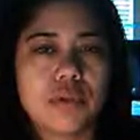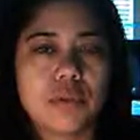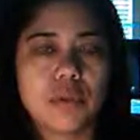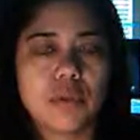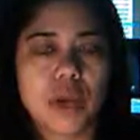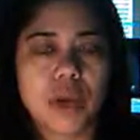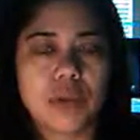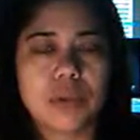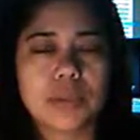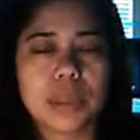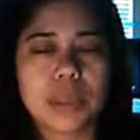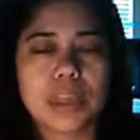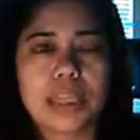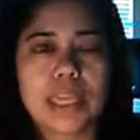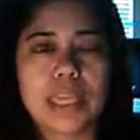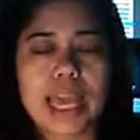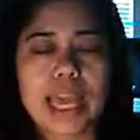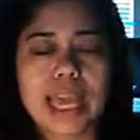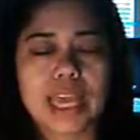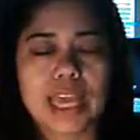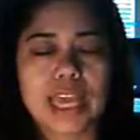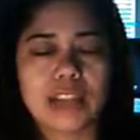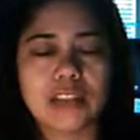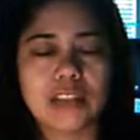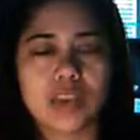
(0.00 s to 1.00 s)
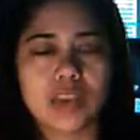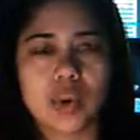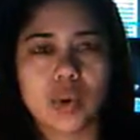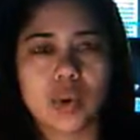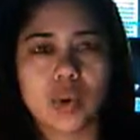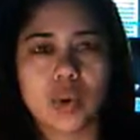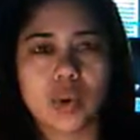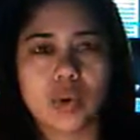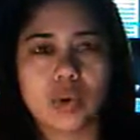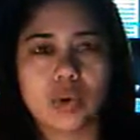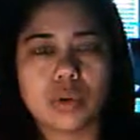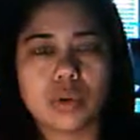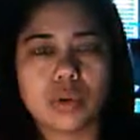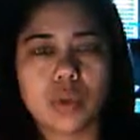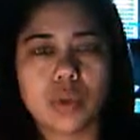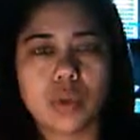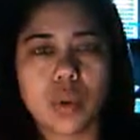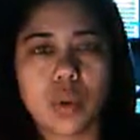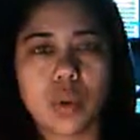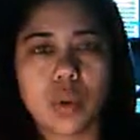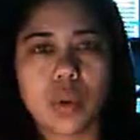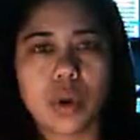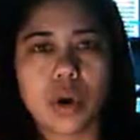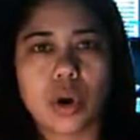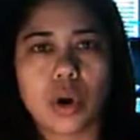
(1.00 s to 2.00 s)
swaps get canceled
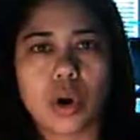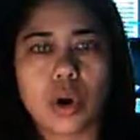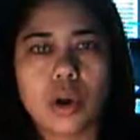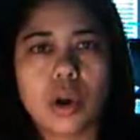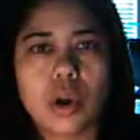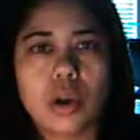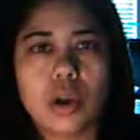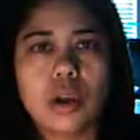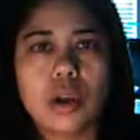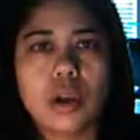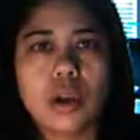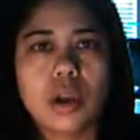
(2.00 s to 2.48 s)
or